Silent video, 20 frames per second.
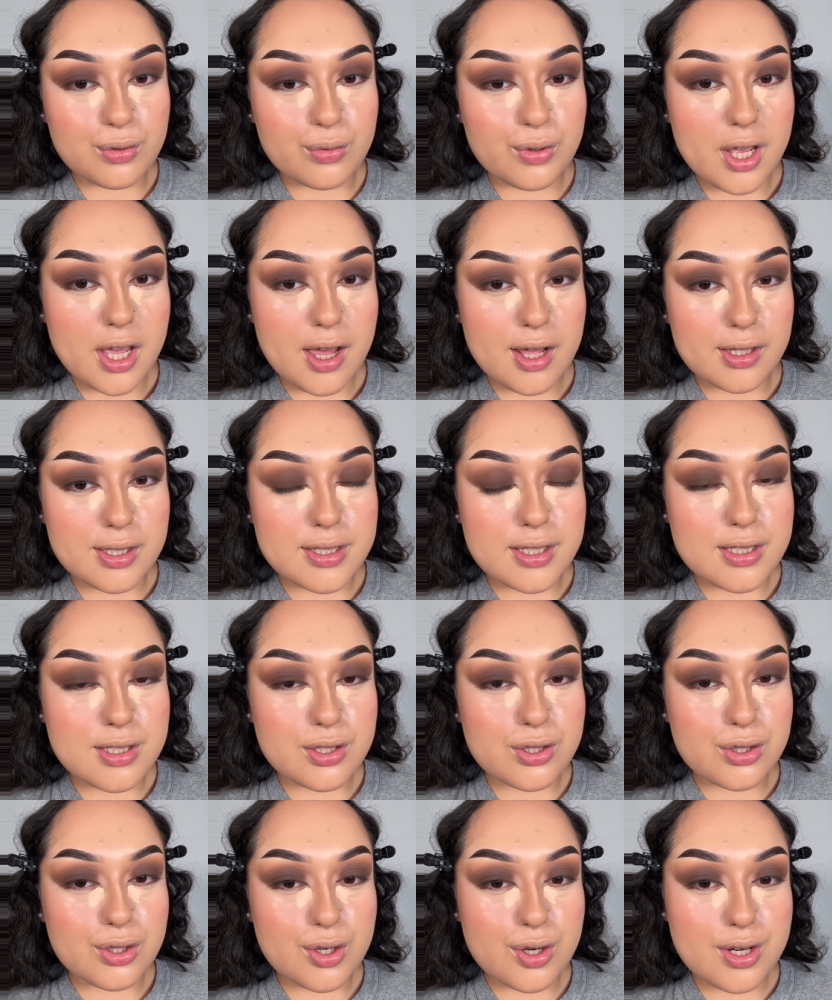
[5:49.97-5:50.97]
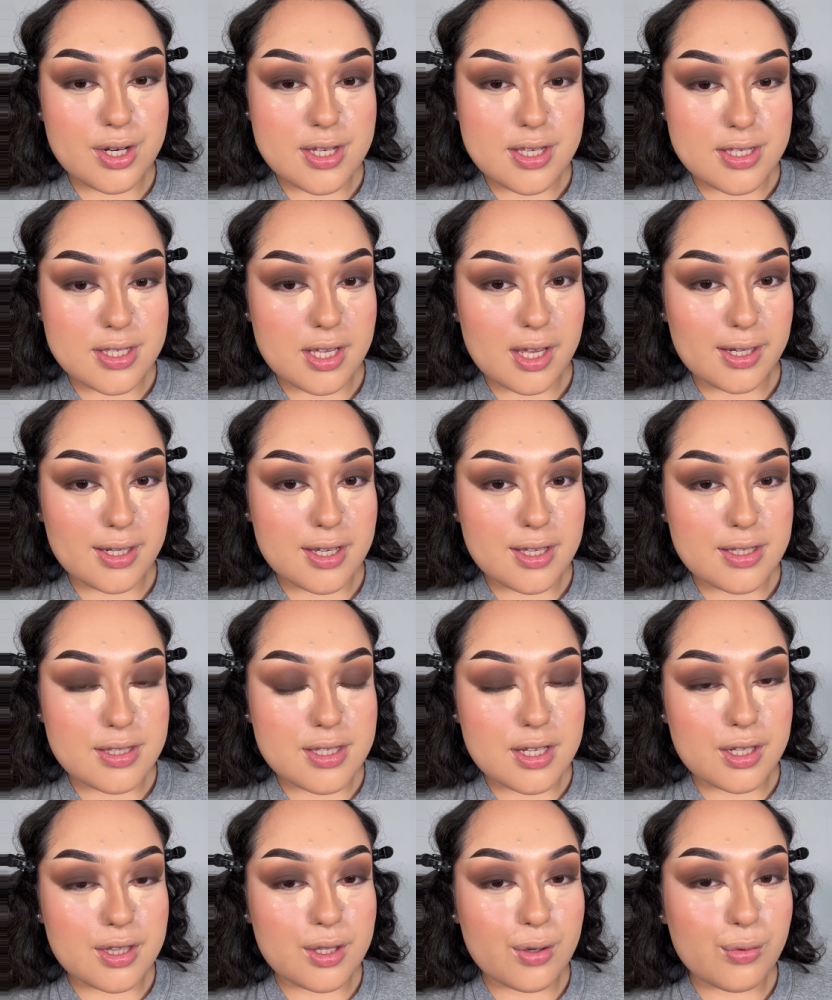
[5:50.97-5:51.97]
wait at least 30 seconds
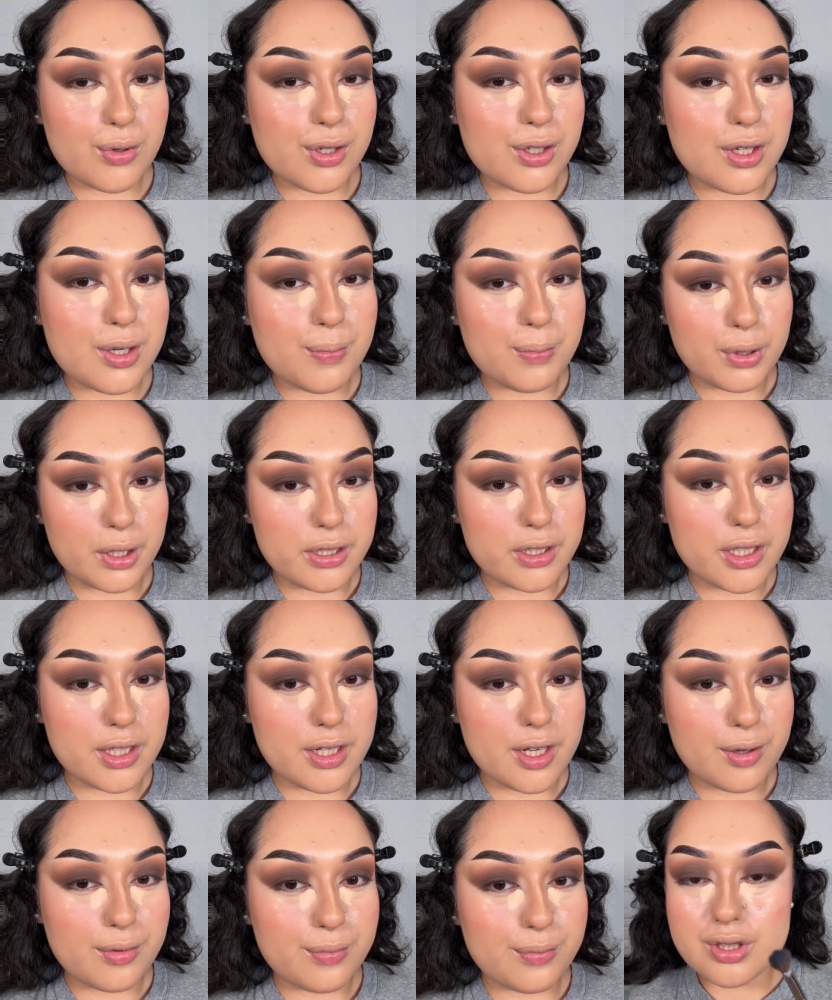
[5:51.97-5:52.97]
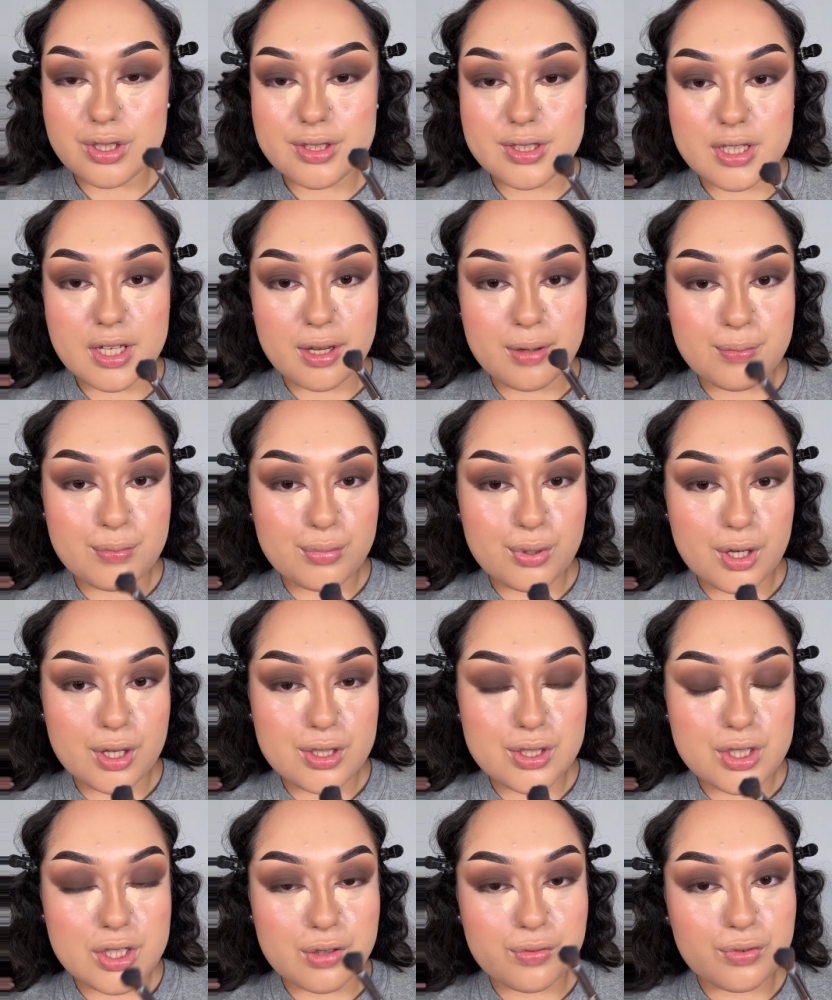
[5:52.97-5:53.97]
and then we're gonna blend it out. The same
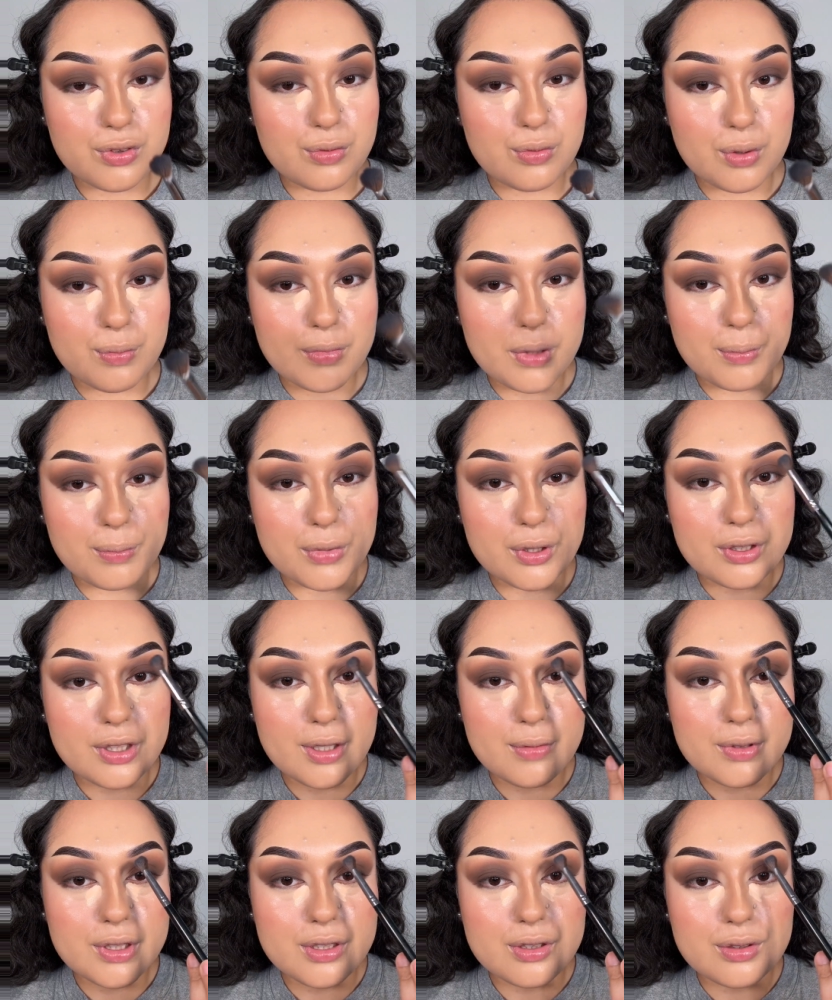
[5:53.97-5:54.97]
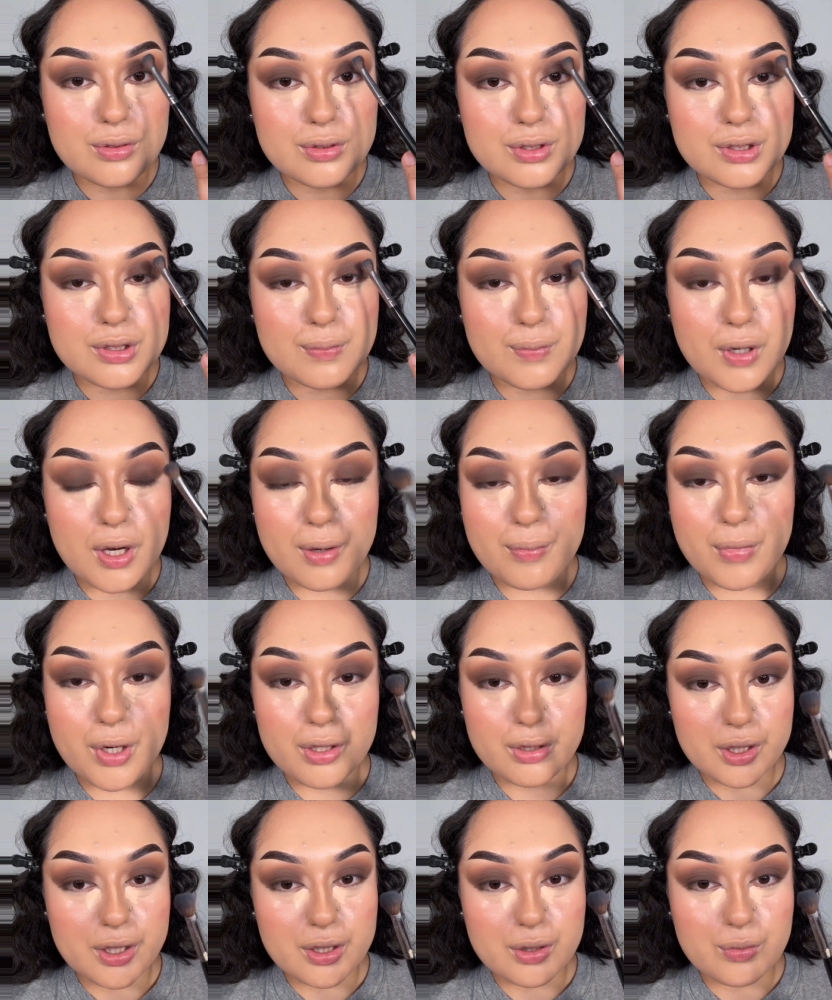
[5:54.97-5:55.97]
brush, if you remember, that we used to prime our
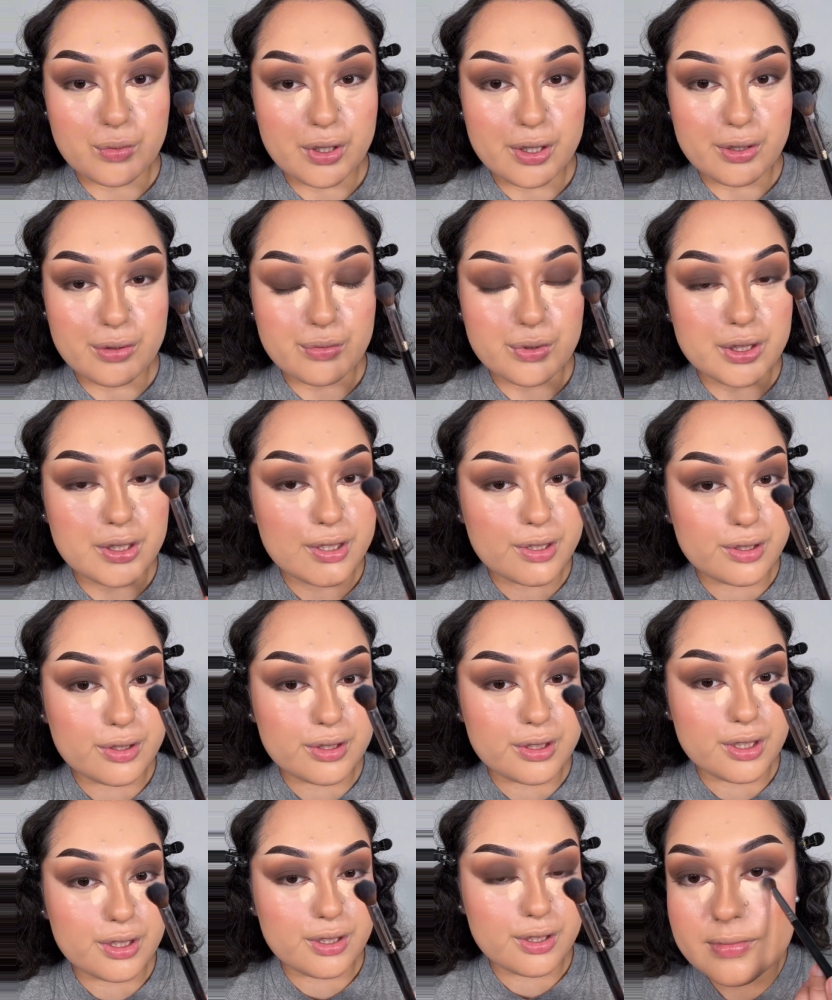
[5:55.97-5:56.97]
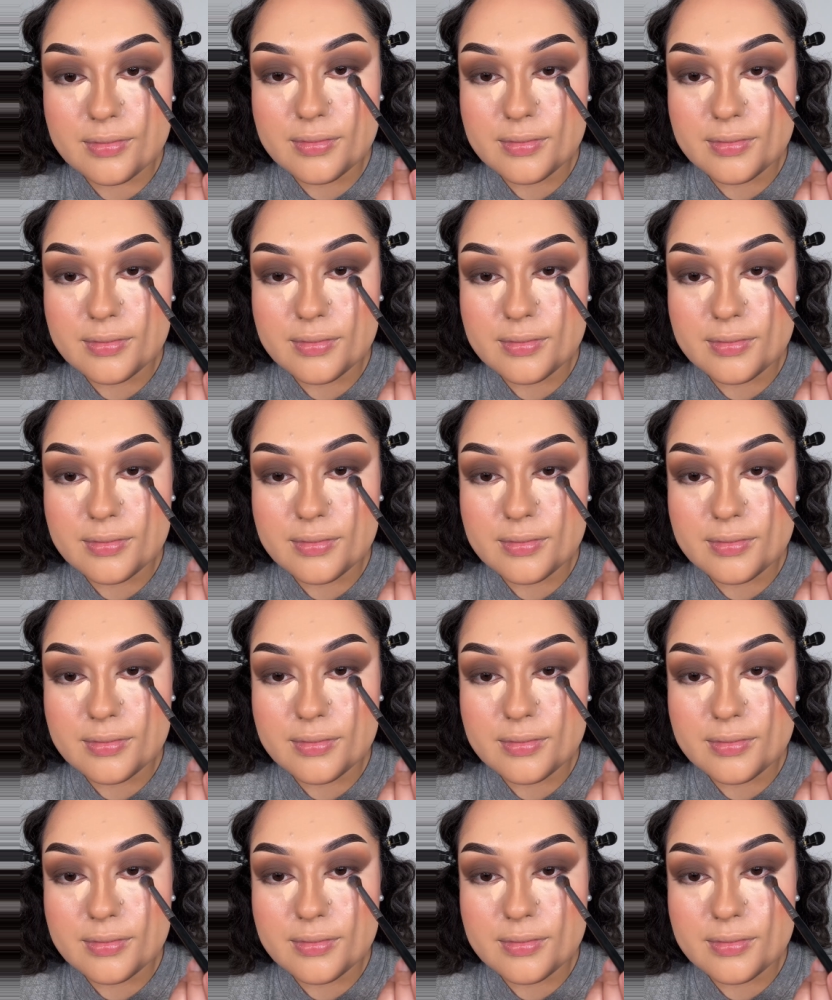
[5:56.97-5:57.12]
lid with the concealer.